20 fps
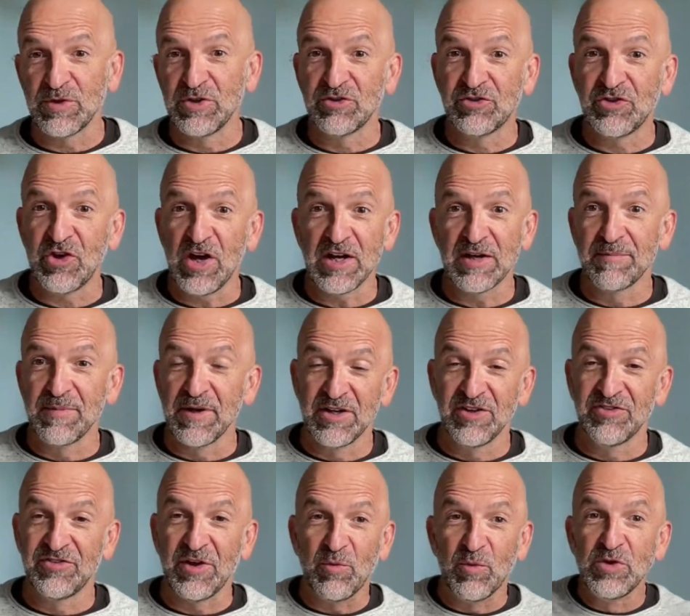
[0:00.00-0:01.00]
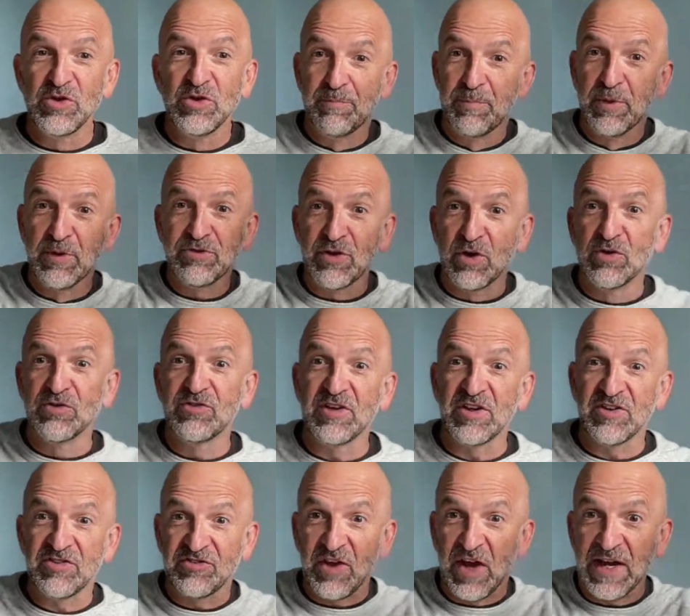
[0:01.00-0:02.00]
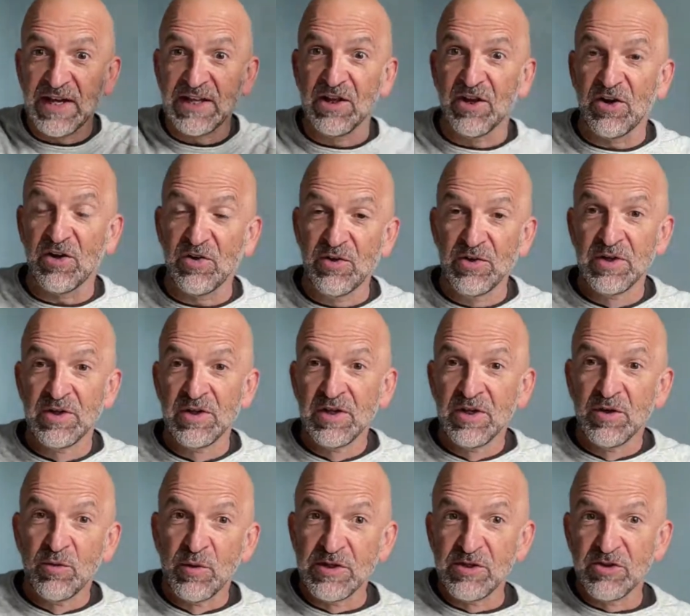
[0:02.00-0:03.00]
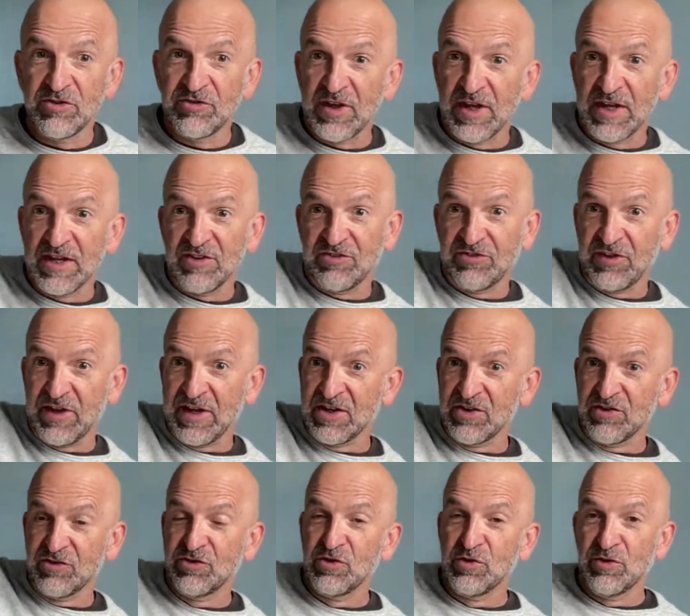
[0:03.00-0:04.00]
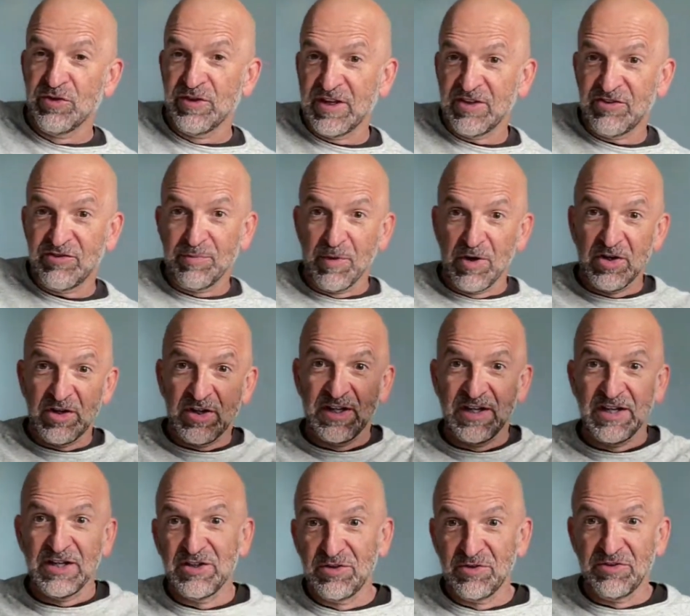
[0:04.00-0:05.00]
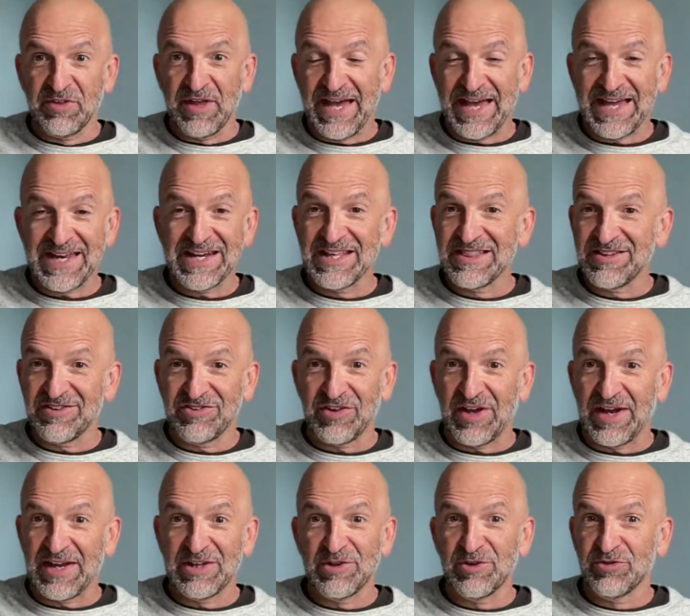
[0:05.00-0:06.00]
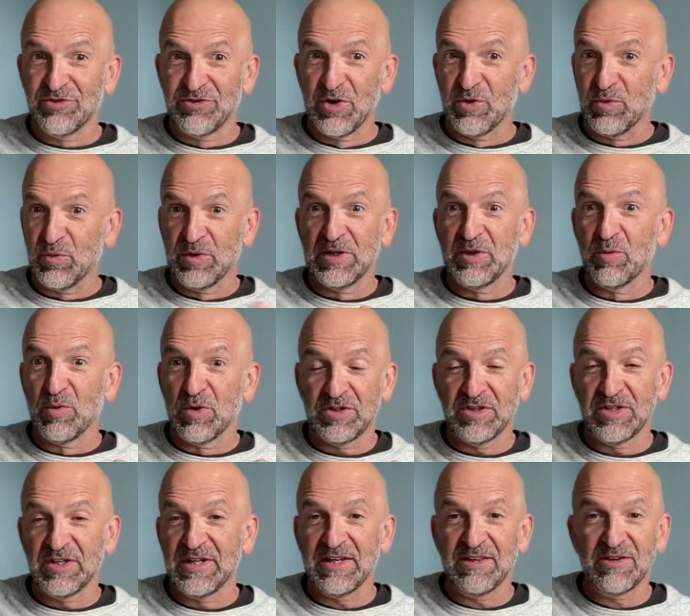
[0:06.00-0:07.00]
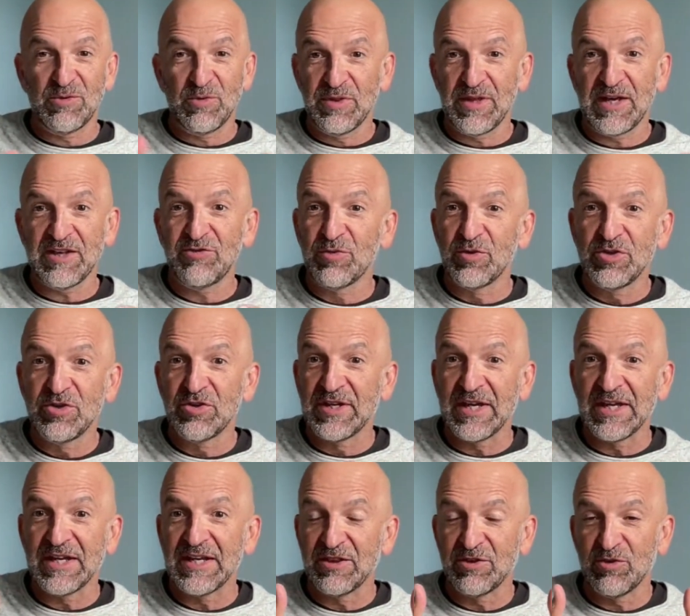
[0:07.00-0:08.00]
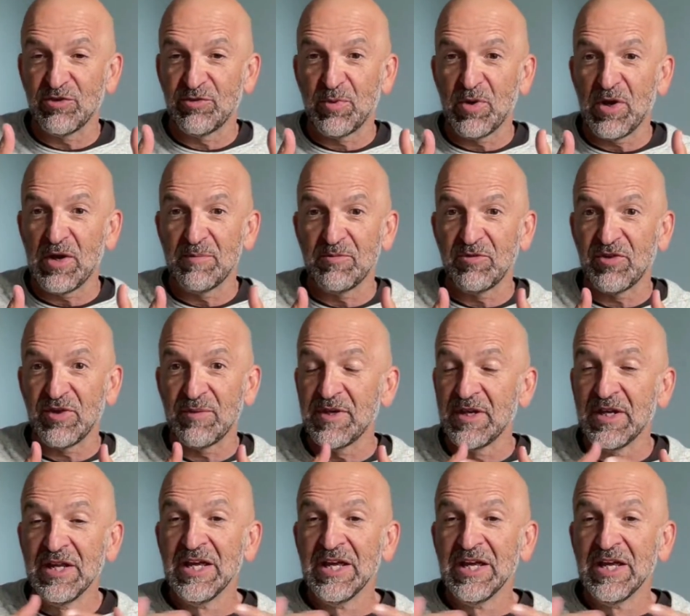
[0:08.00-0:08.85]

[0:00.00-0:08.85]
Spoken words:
talking about is that when you put those in a silo, when you're saying sales do this, marketing do that, and the silos don't really work together, well, that's where you're getting those problems. I mean,